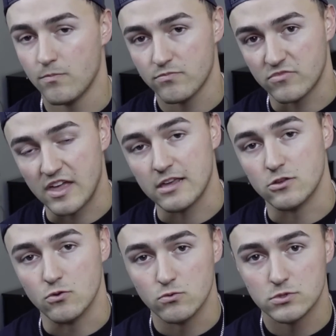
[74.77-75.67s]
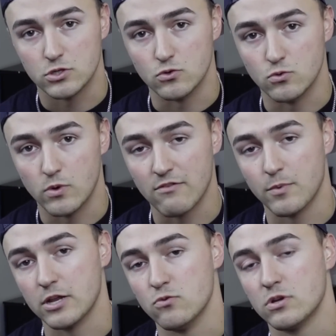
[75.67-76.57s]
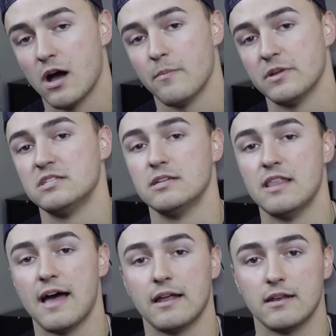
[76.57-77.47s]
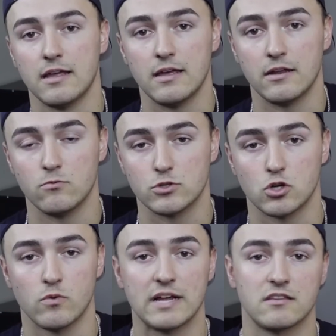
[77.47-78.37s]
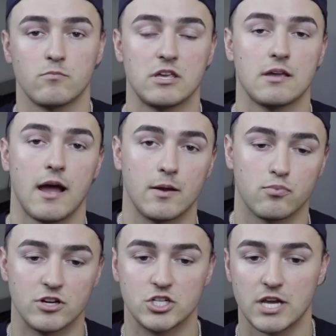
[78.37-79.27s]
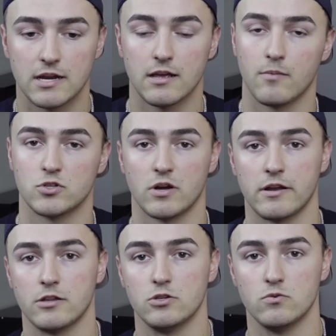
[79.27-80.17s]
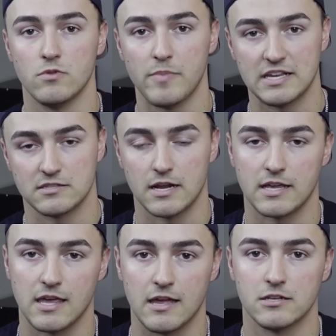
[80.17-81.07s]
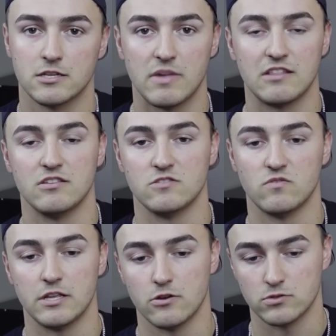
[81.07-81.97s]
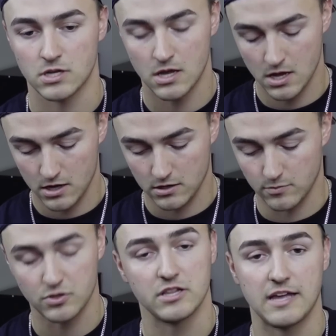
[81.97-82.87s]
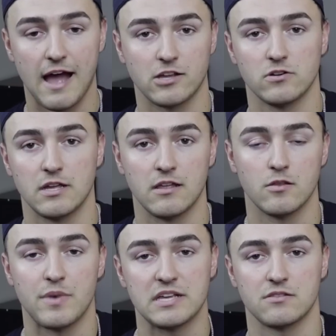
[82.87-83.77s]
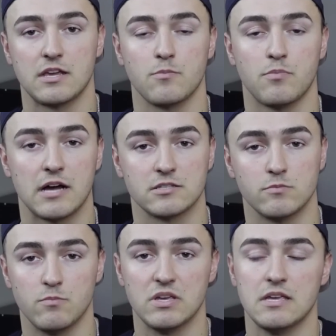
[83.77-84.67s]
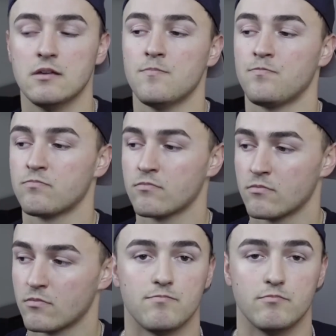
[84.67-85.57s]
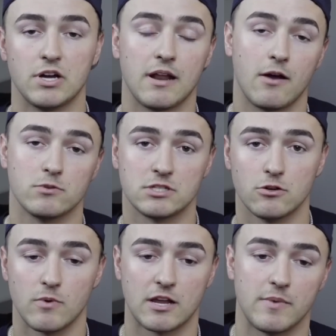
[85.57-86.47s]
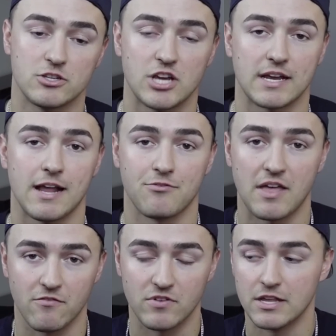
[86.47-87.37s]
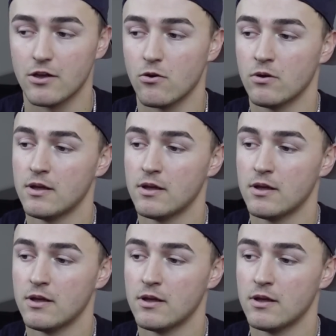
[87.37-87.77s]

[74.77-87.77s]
thank you to everybody who commented that and was correcting me. I appreciate it. I'm trying to do the best that I can to make these videos completely accurate and the best that they could possibly be. But I would still recommend checking out that video